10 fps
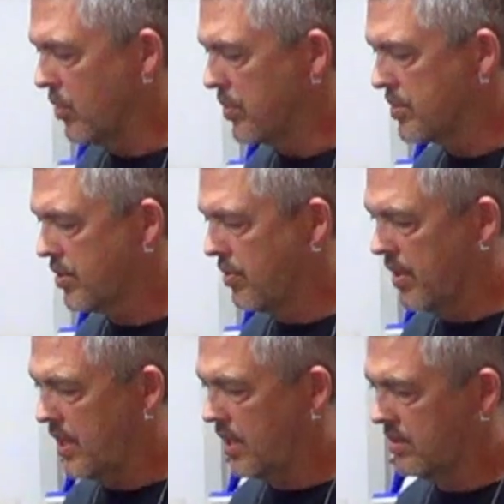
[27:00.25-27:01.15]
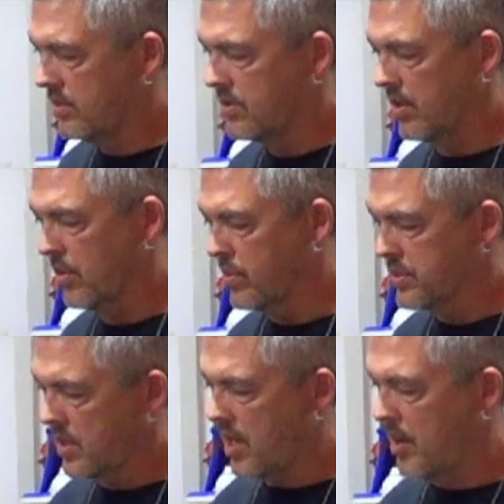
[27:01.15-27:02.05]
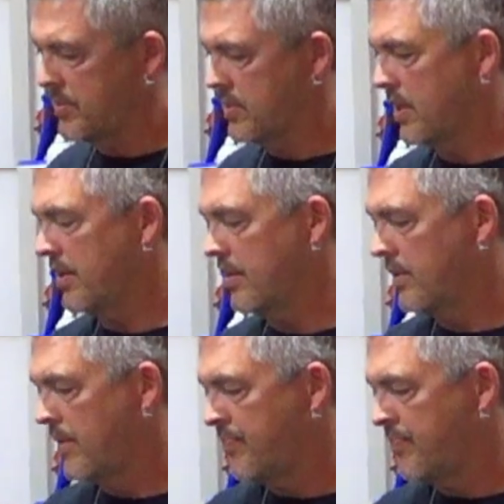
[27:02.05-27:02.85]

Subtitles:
Horse crank, Dark Horse compensator,